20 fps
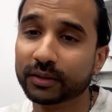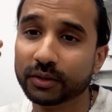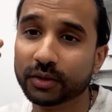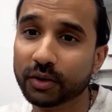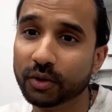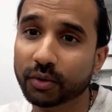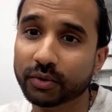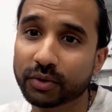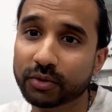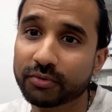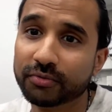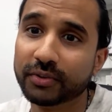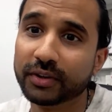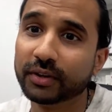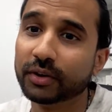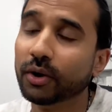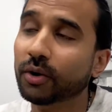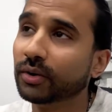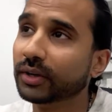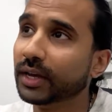you know, you
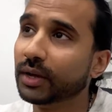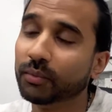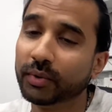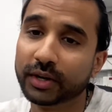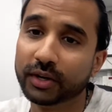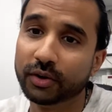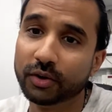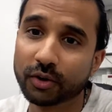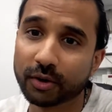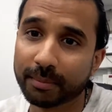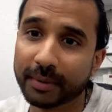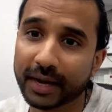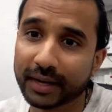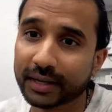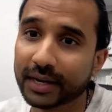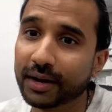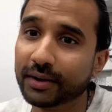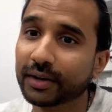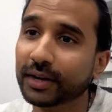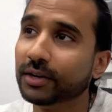think, okay, when you look
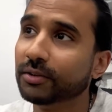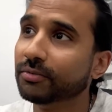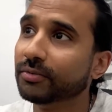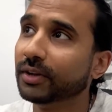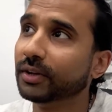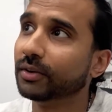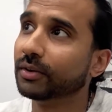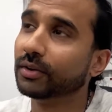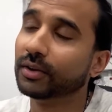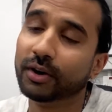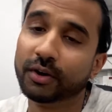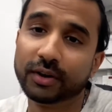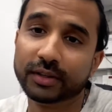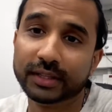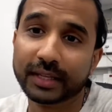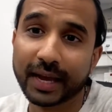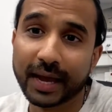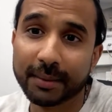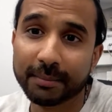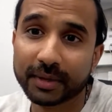back down and you think, oh
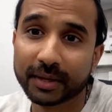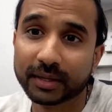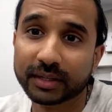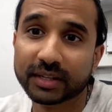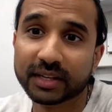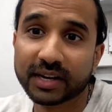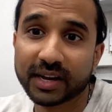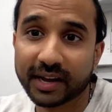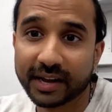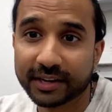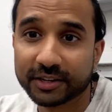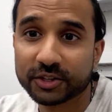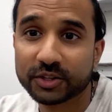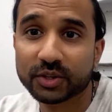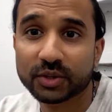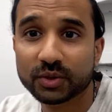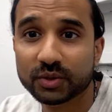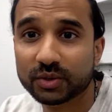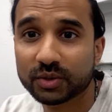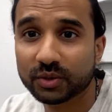damn it, did I
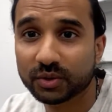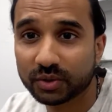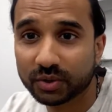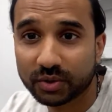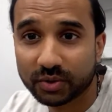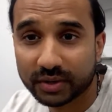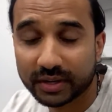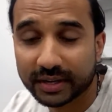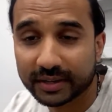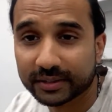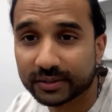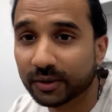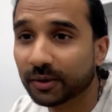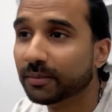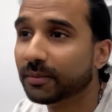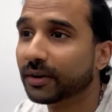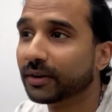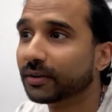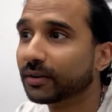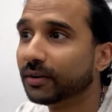actually used to do this? Oh
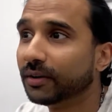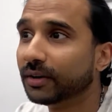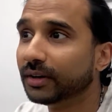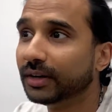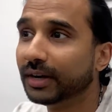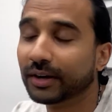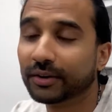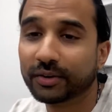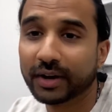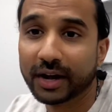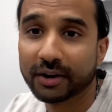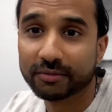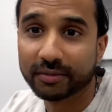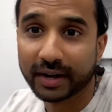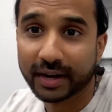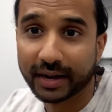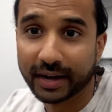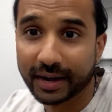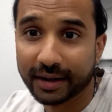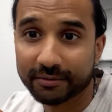my god, look,
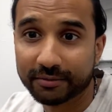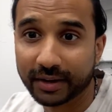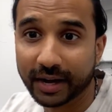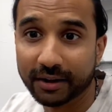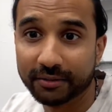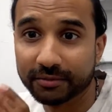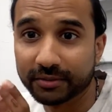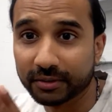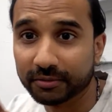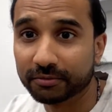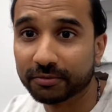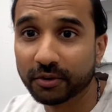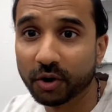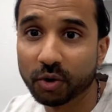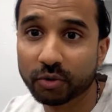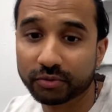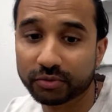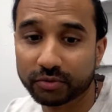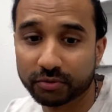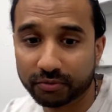I've
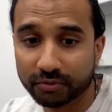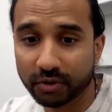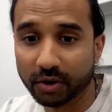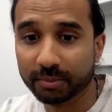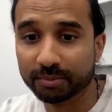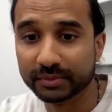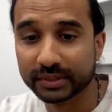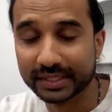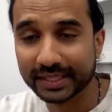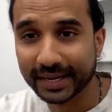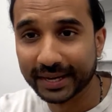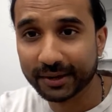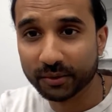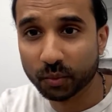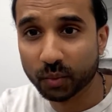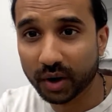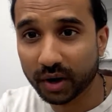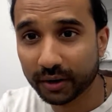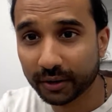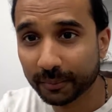evolved from day
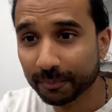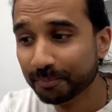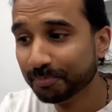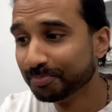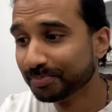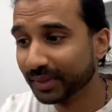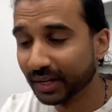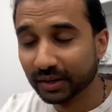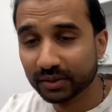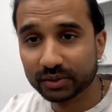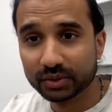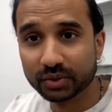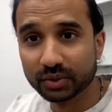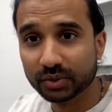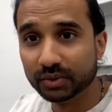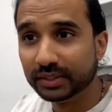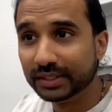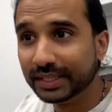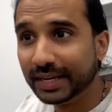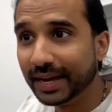one
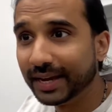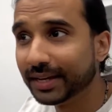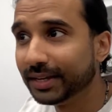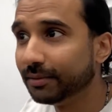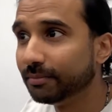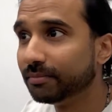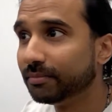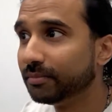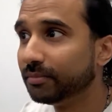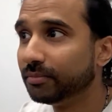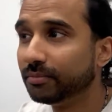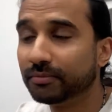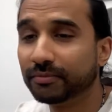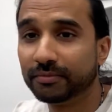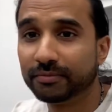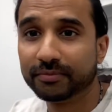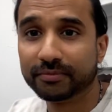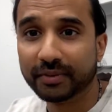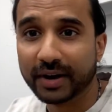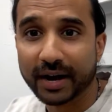to day
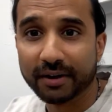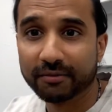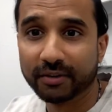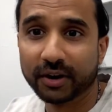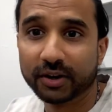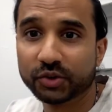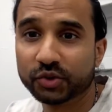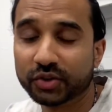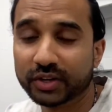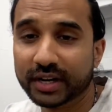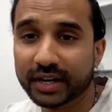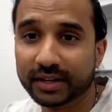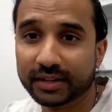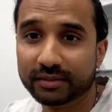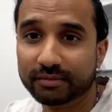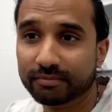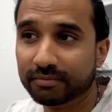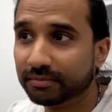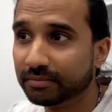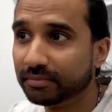
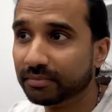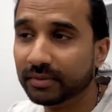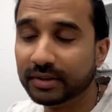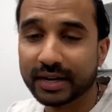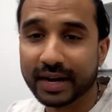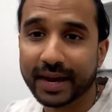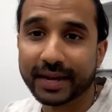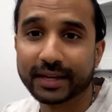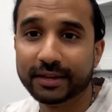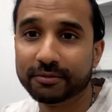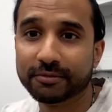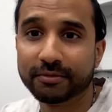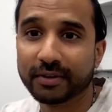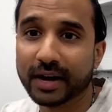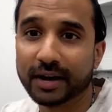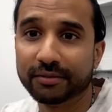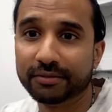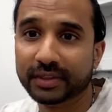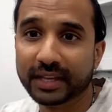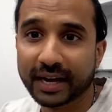
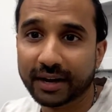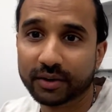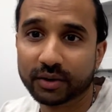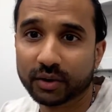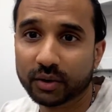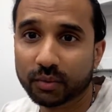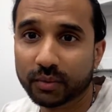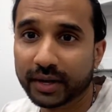595 down the